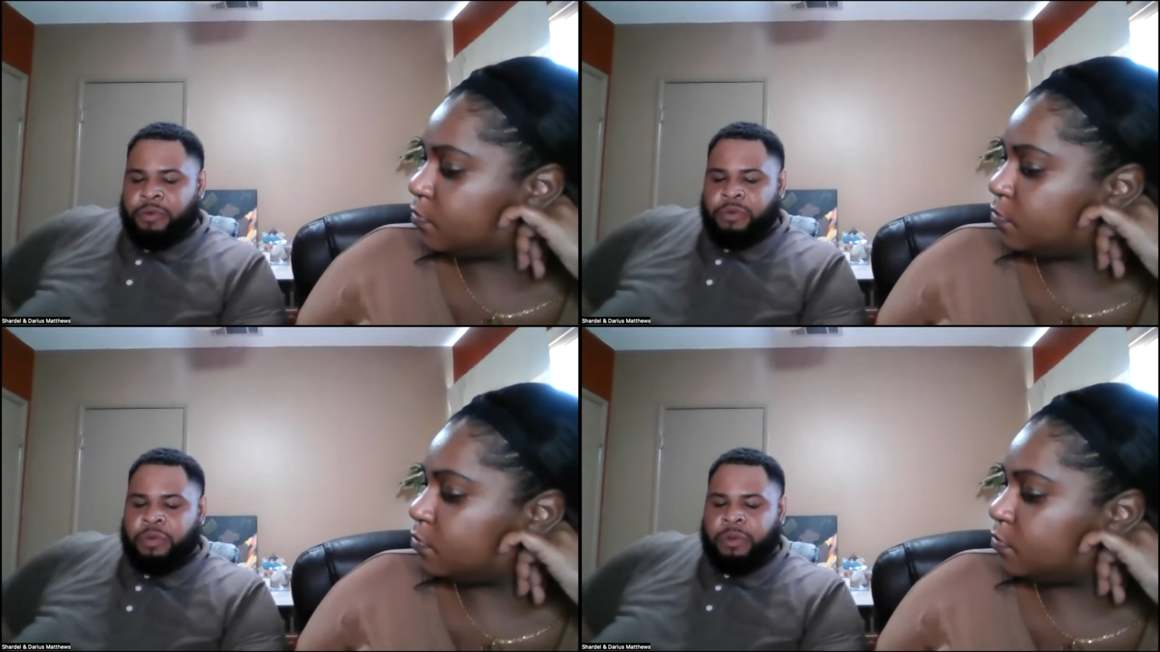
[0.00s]

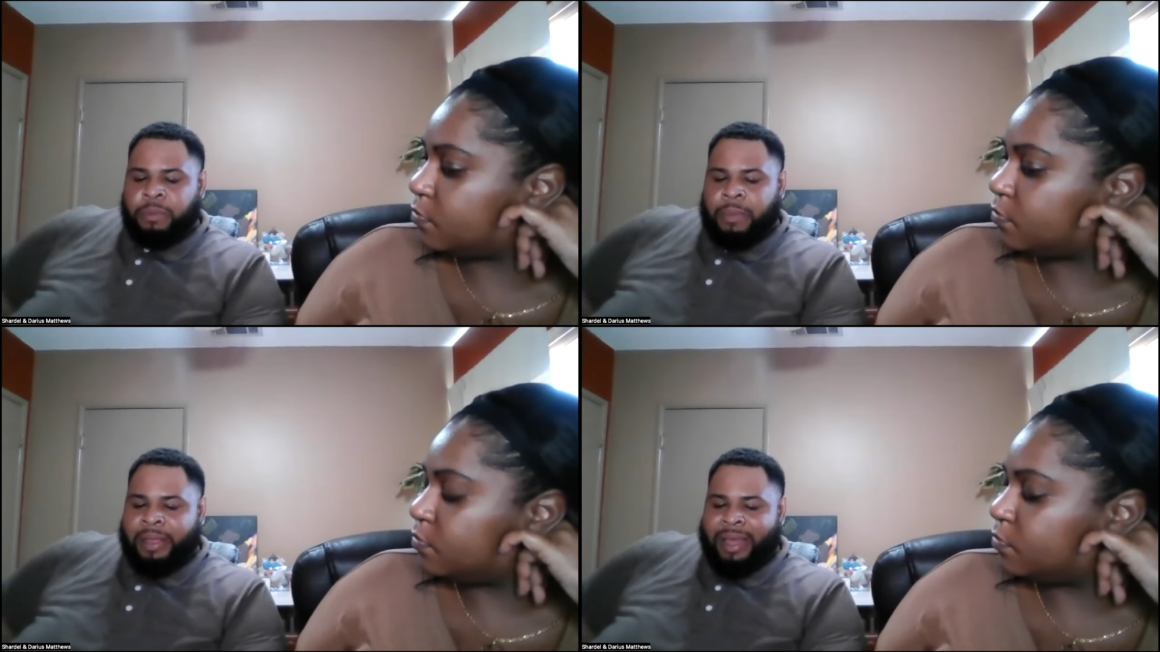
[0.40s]
Speaker 1: you
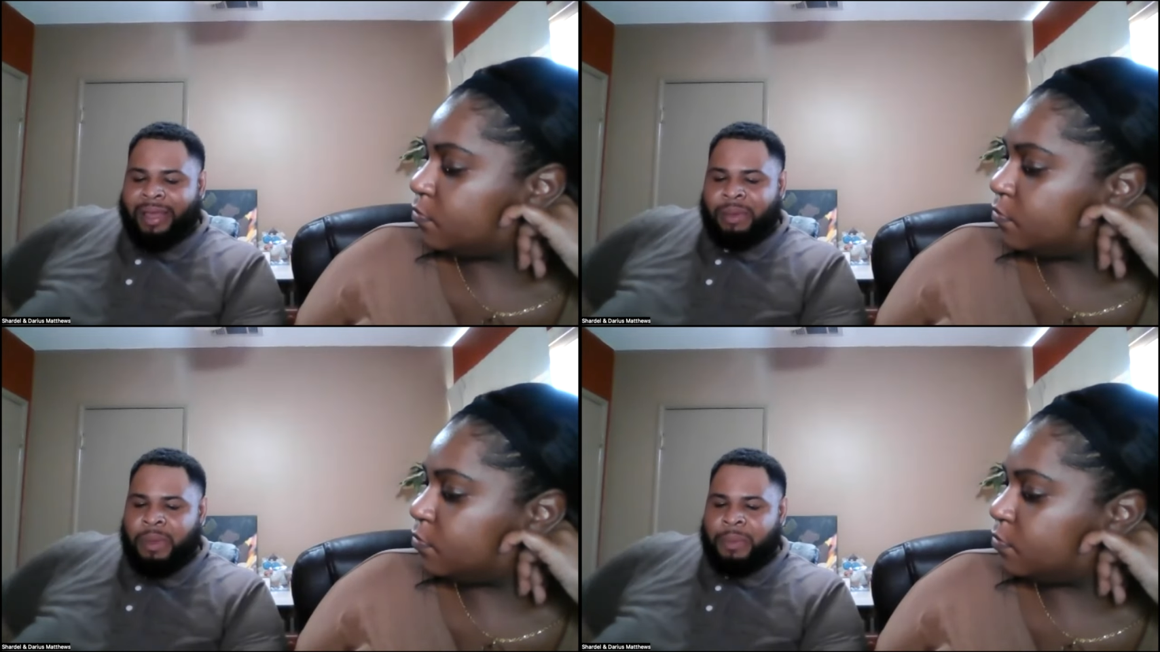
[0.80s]
made that
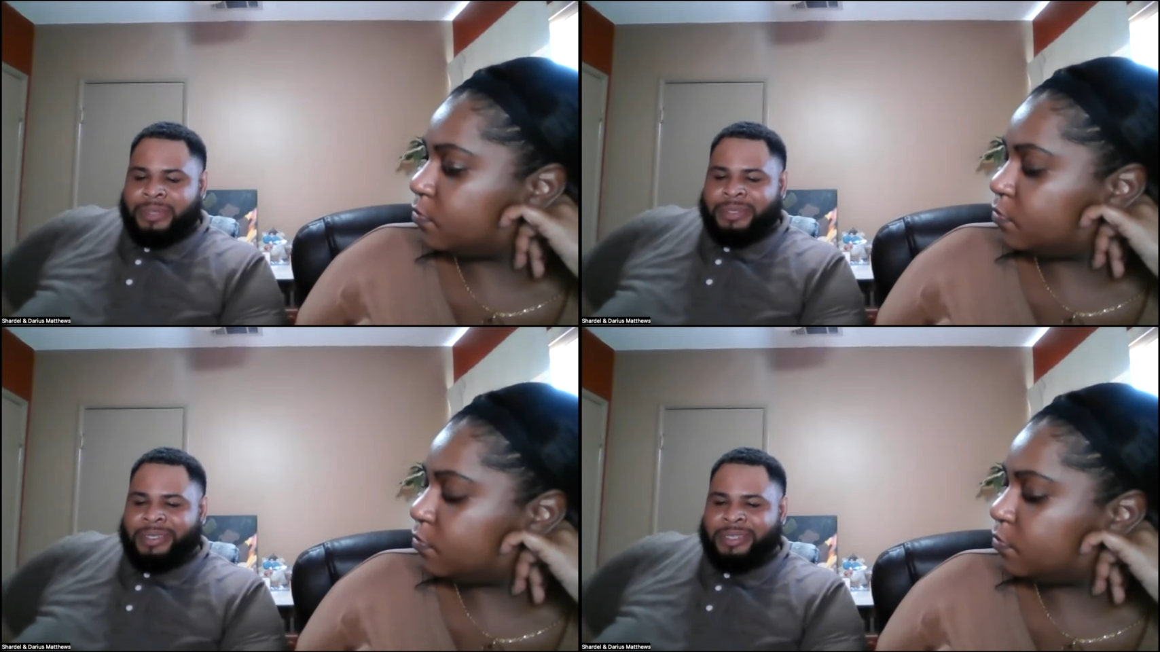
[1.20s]

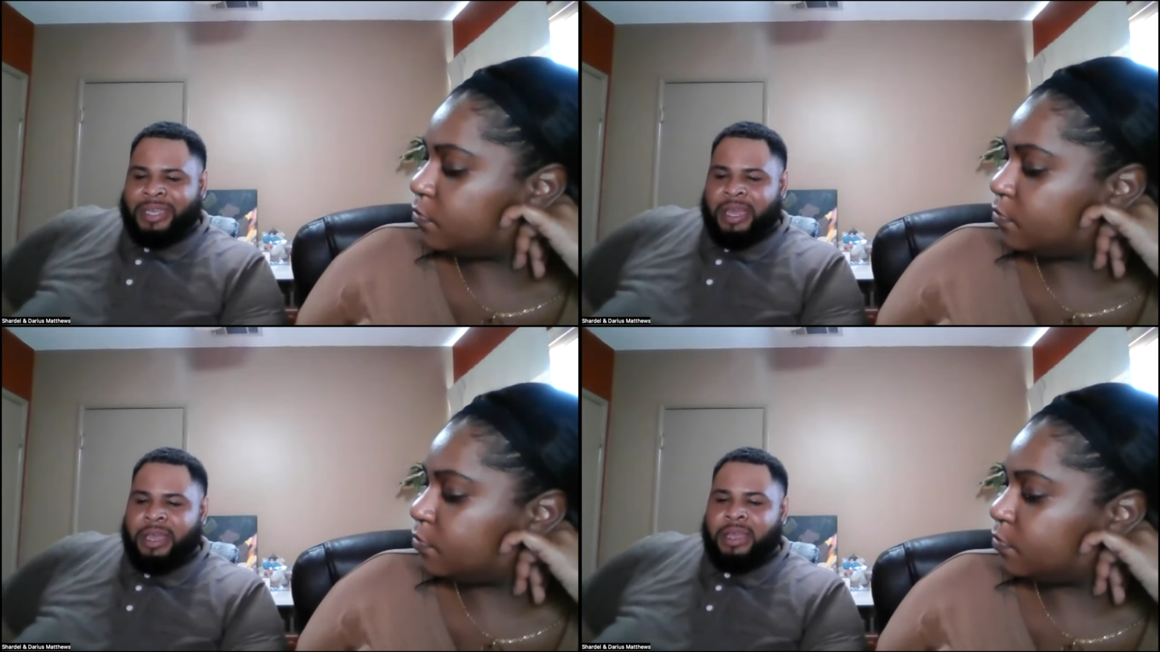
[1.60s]
commitment to
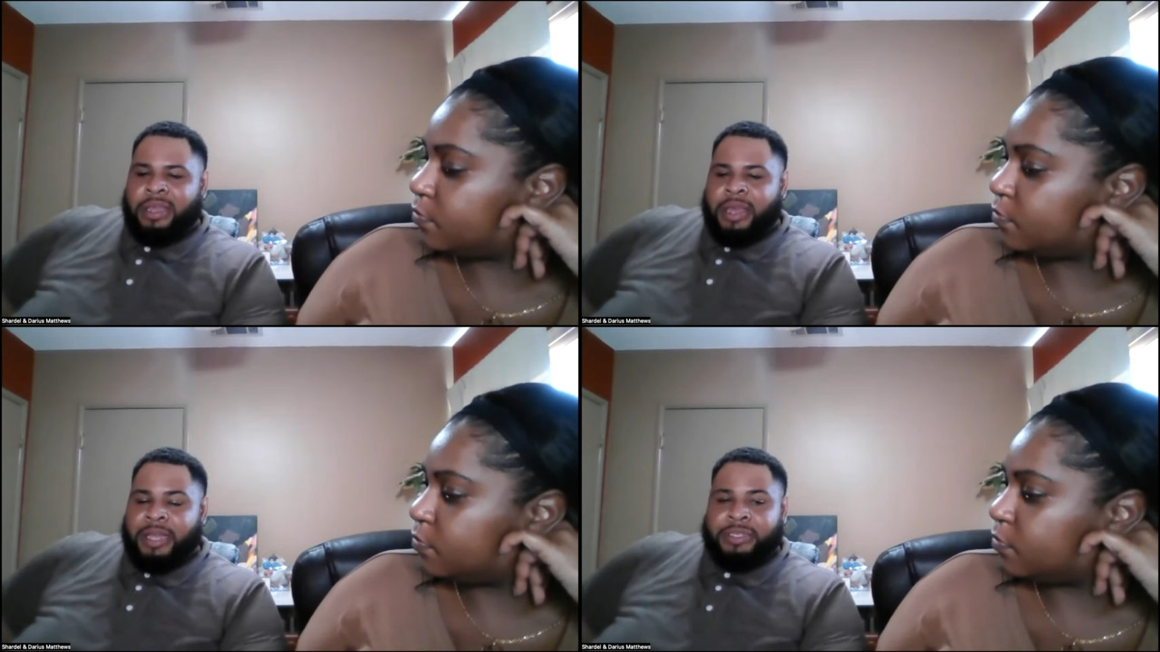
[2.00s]
say
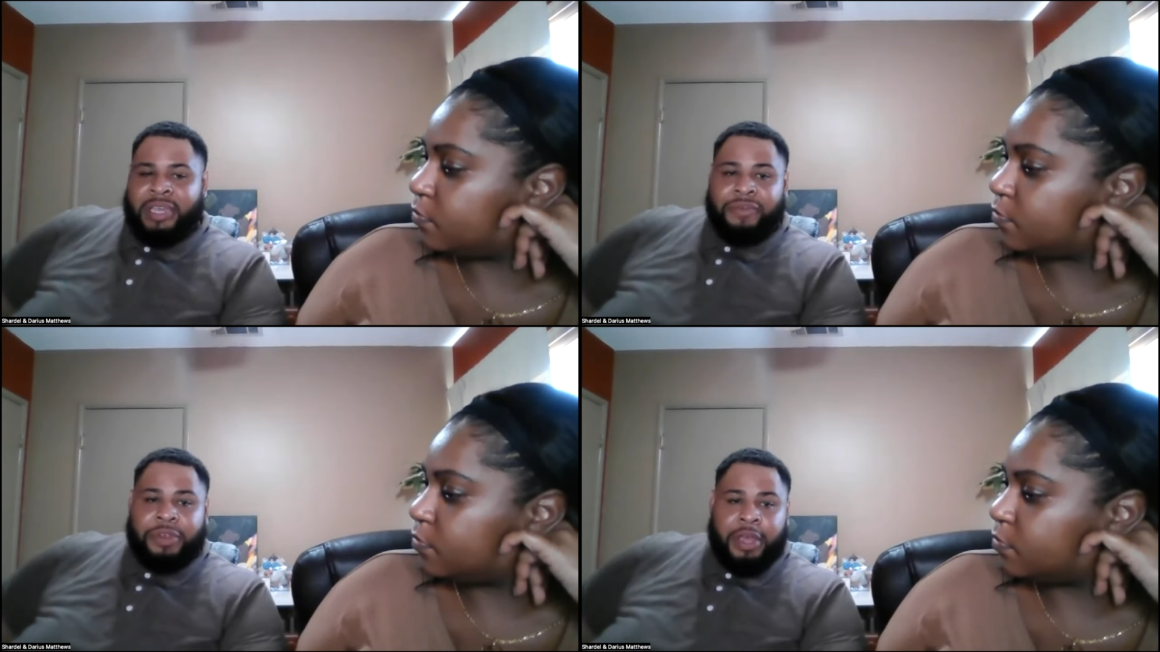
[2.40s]
yes
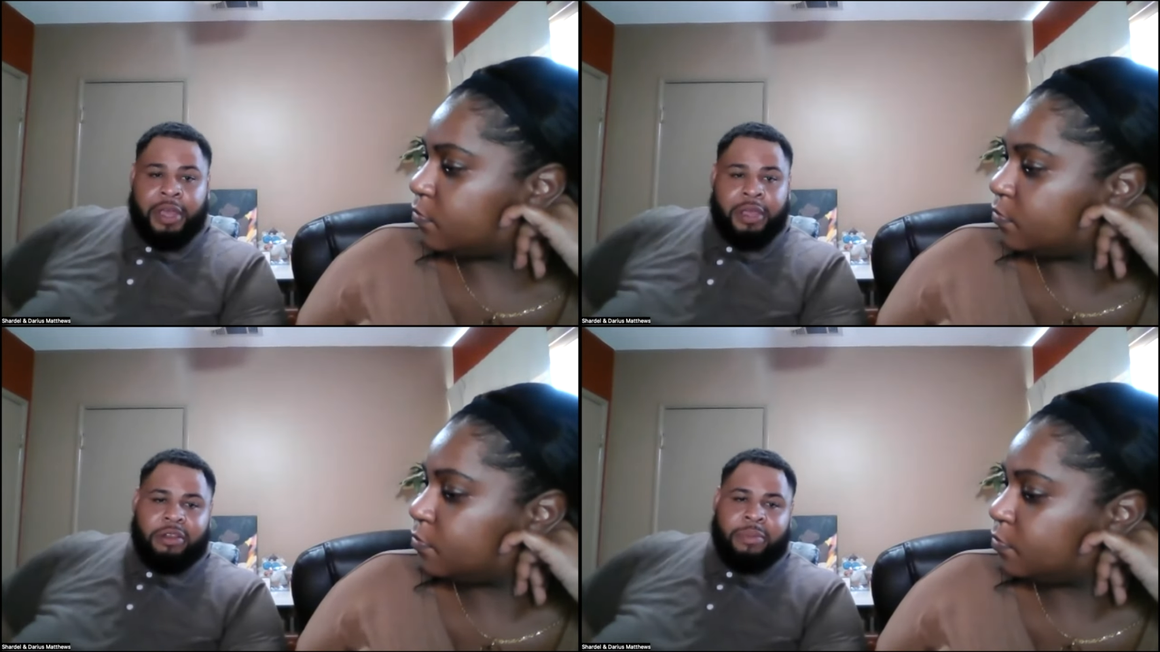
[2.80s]
every day,
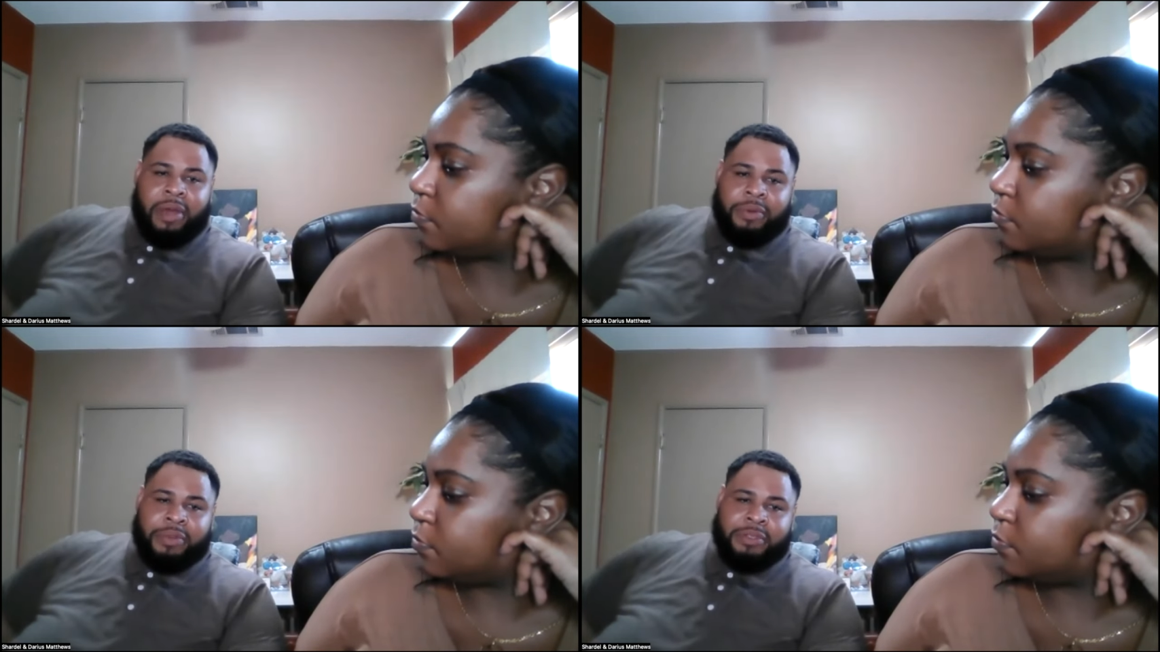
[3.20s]
no
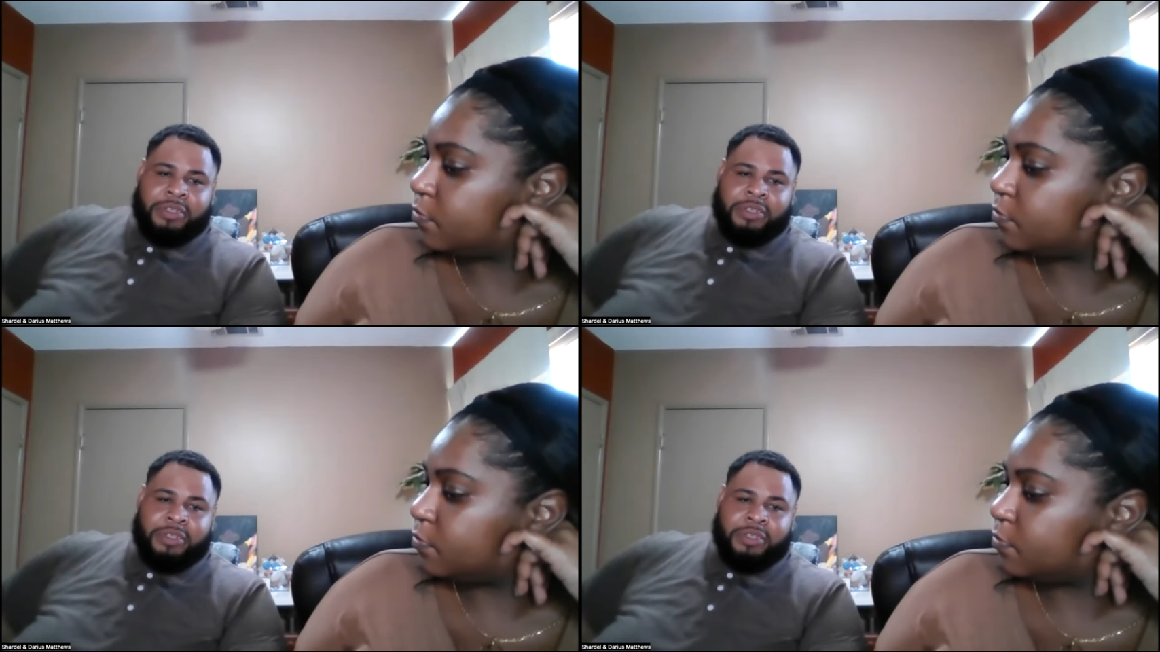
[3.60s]
matter what the mm.